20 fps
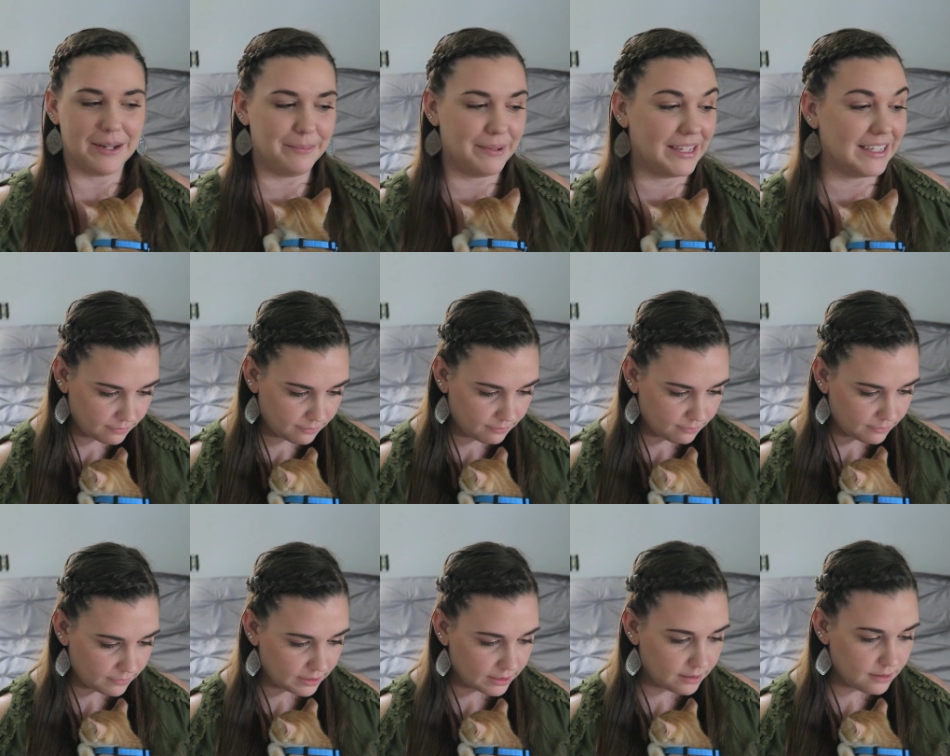him.
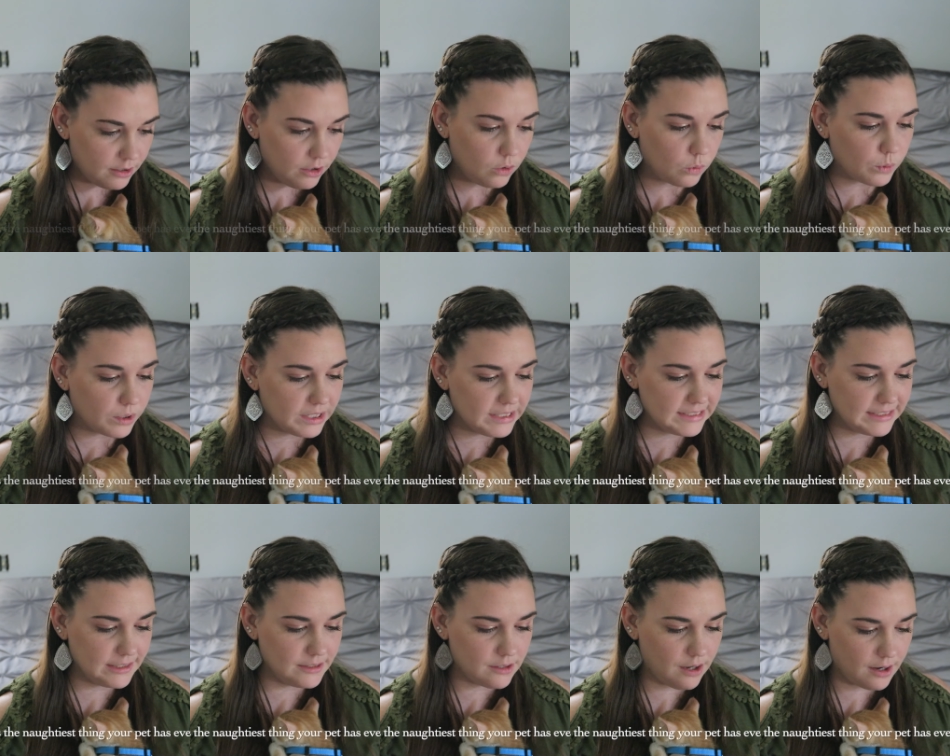What
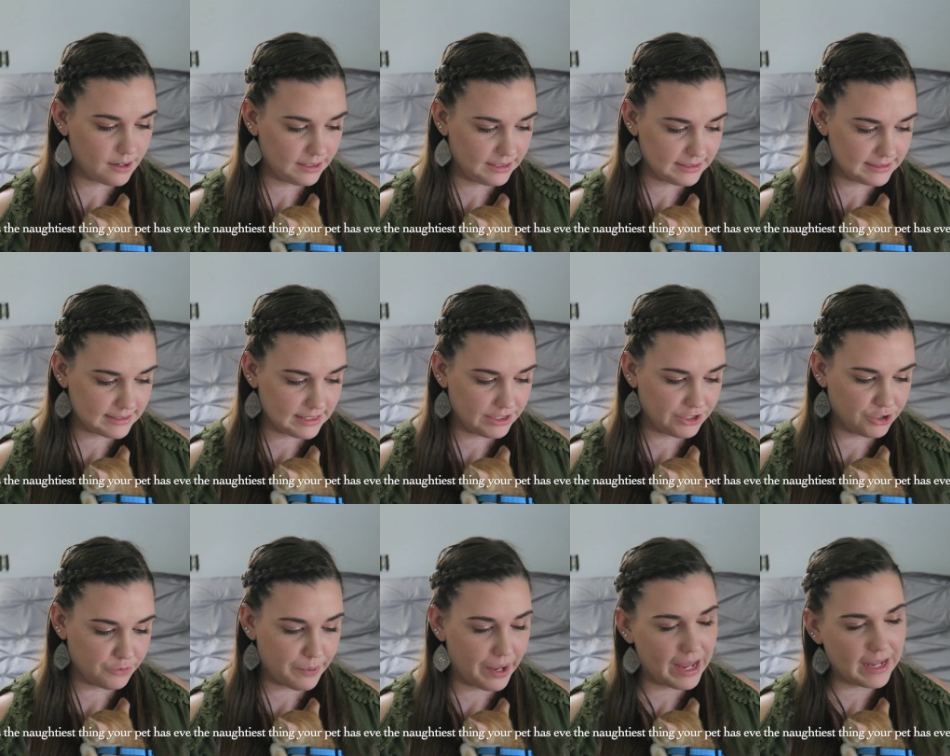is the naughtiest thing
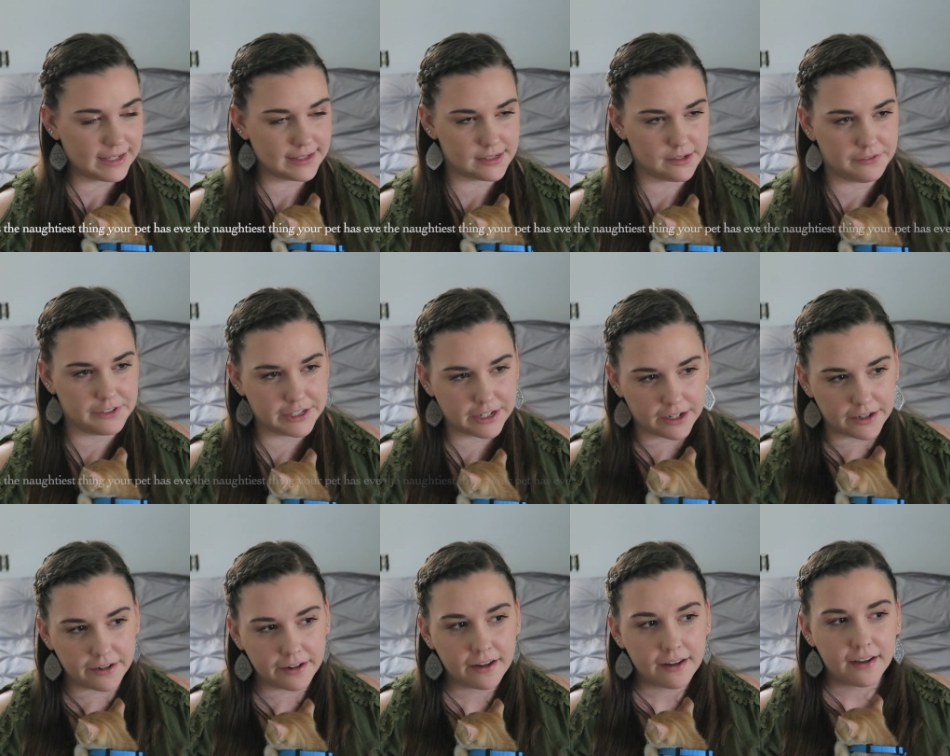your pet has ever
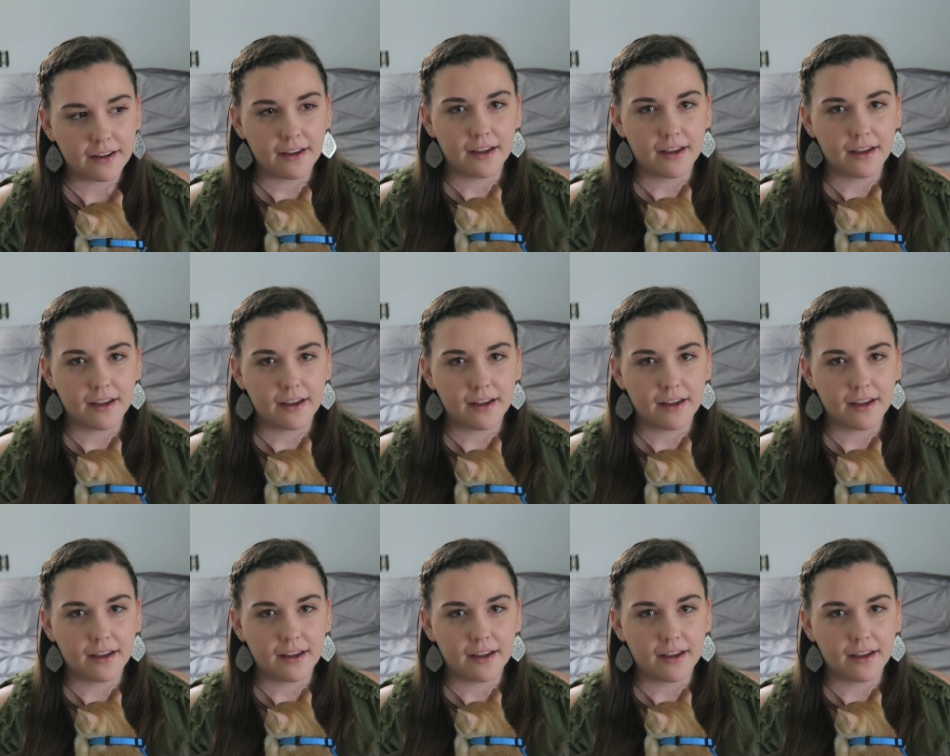done?